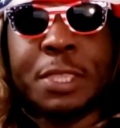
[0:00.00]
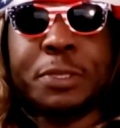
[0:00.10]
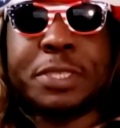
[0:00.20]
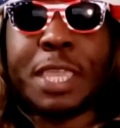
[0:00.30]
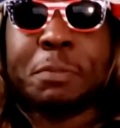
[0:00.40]
You
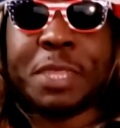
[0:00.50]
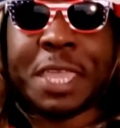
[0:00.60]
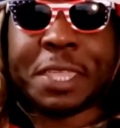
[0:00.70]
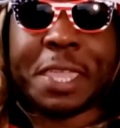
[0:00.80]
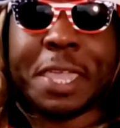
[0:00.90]
send me
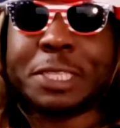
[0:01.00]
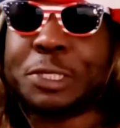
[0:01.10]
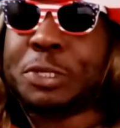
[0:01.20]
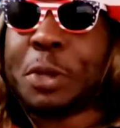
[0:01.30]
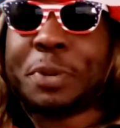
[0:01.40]
that cash.
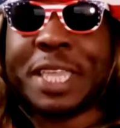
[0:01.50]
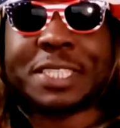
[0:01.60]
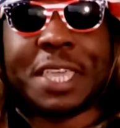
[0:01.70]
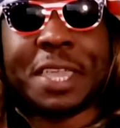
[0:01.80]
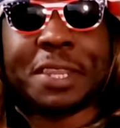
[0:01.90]
You donate
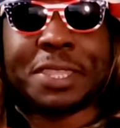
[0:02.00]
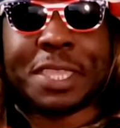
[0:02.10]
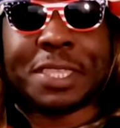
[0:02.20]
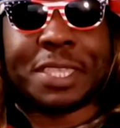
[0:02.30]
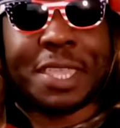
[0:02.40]
to
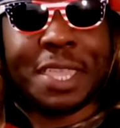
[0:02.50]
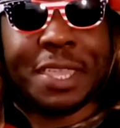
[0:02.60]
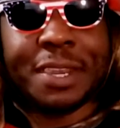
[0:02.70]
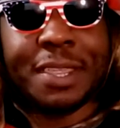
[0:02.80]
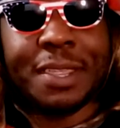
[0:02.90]
anything you
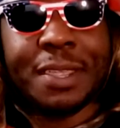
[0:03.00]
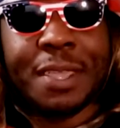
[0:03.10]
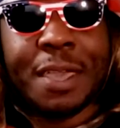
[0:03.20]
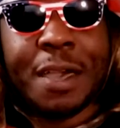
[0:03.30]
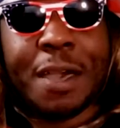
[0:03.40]
can.
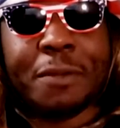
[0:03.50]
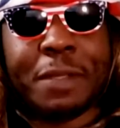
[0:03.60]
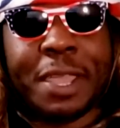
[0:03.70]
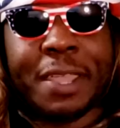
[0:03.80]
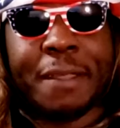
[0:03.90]
All
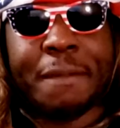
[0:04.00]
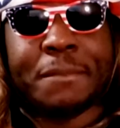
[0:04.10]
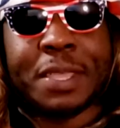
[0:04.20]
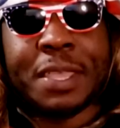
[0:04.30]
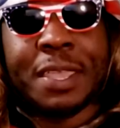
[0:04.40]
right?
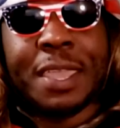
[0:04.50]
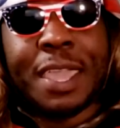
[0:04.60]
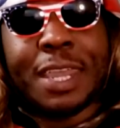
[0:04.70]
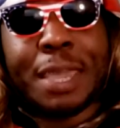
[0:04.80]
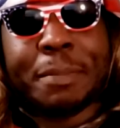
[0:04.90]

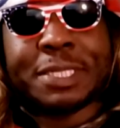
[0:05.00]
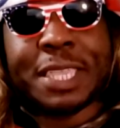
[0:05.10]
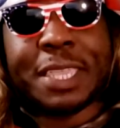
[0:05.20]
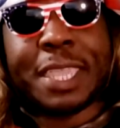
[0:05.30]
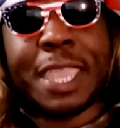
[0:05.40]
And I'm going to
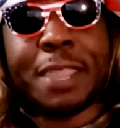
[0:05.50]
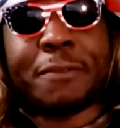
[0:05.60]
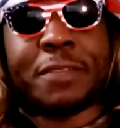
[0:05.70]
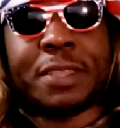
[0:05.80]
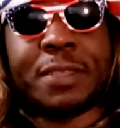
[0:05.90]
take care
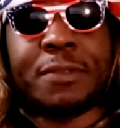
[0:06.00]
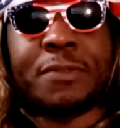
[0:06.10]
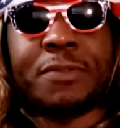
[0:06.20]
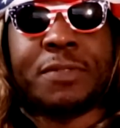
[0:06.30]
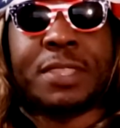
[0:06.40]
of you.
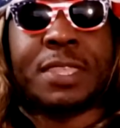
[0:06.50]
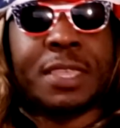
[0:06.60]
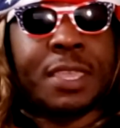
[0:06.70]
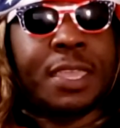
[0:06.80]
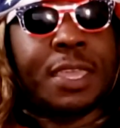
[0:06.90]

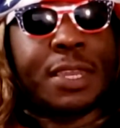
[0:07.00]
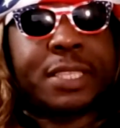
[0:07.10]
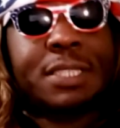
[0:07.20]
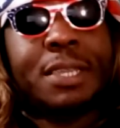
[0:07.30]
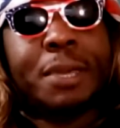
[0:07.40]
And
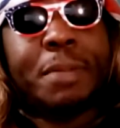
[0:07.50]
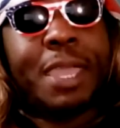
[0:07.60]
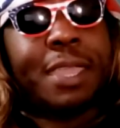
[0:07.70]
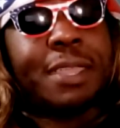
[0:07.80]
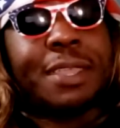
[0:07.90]
listen up.
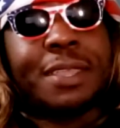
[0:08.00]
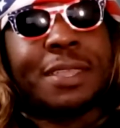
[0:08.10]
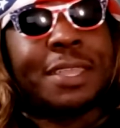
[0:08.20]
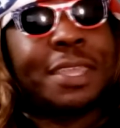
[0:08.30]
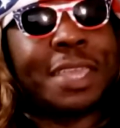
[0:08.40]
Hey,
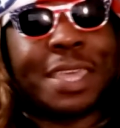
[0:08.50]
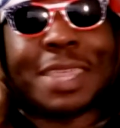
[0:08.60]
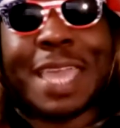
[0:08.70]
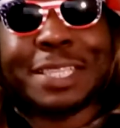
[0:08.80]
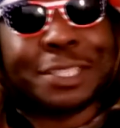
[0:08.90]

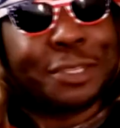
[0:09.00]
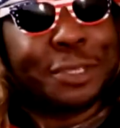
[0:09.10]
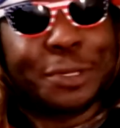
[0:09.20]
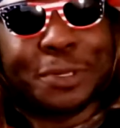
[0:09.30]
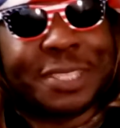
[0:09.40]
that's the
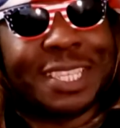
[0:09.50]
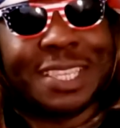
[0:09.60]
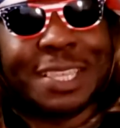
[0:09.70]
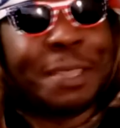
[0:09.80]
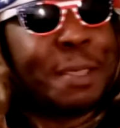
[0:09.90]
news.
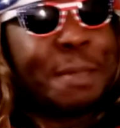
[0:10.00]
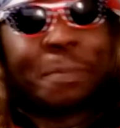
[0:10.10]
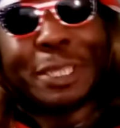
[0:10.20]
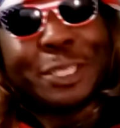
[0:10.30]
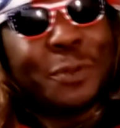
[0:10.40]

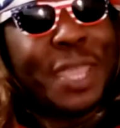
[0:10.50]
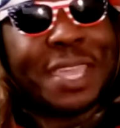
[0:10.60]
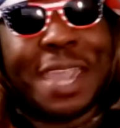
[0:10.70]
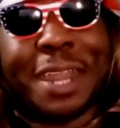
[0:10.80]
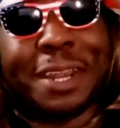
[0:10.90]
But you ain't
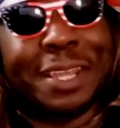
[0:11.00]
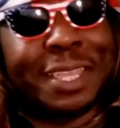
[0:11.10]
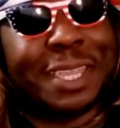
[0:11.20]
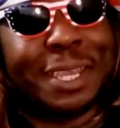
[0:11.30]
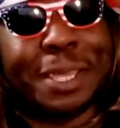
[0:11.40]
got to
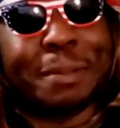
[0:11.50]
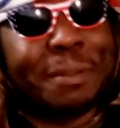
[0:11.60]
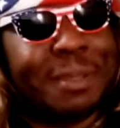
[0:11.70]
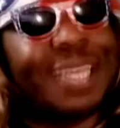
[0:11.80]
look it up.